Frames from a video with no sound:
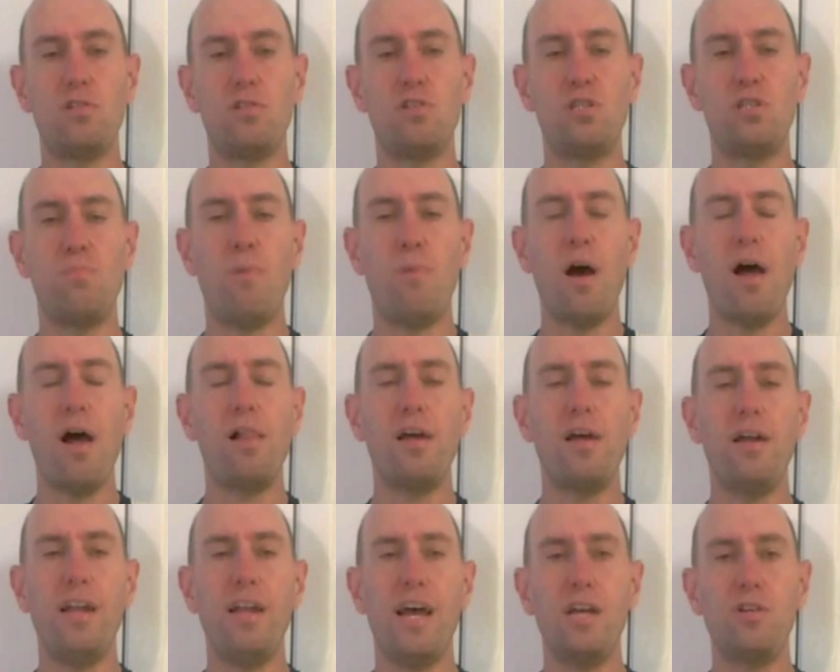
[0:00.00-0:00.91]
to smile
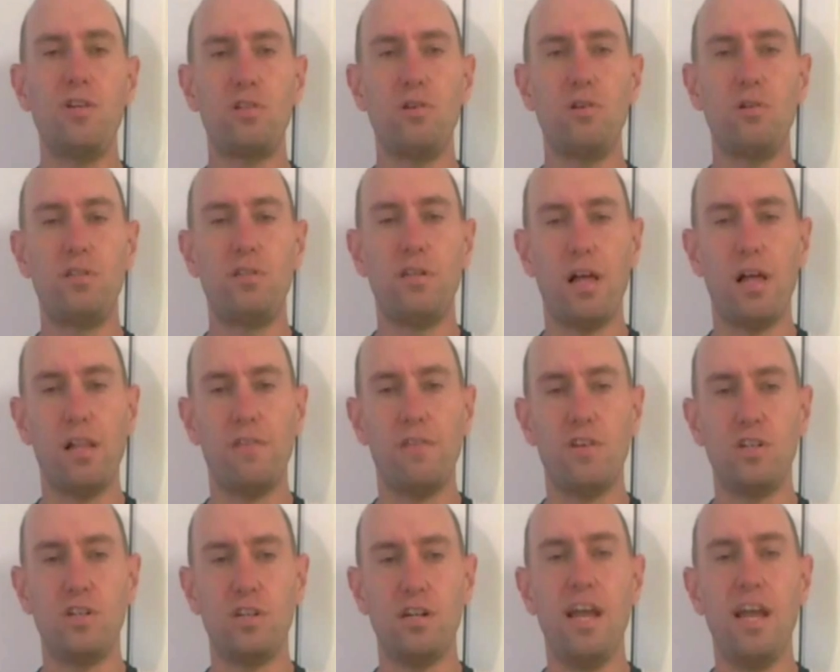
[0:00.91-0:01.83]
on national
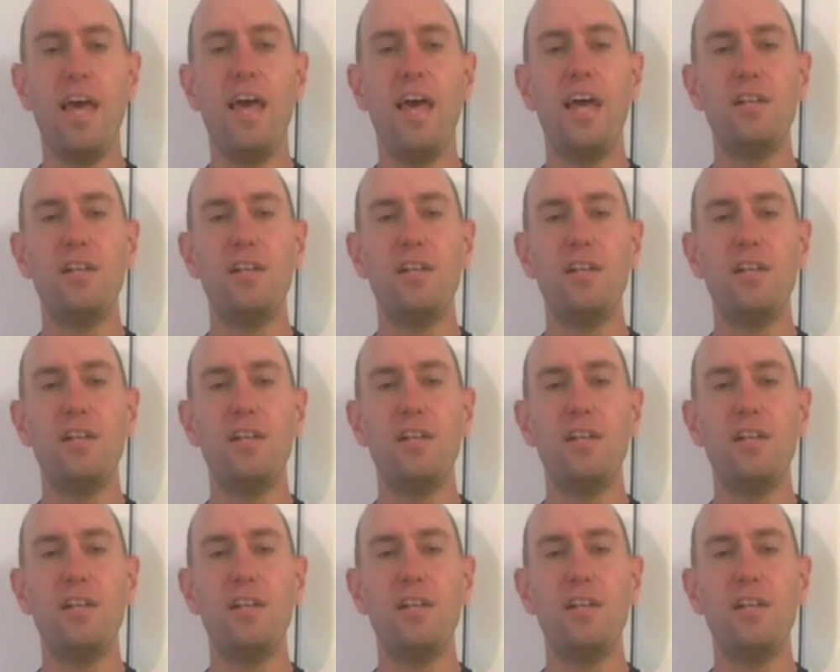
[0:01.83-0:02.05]
television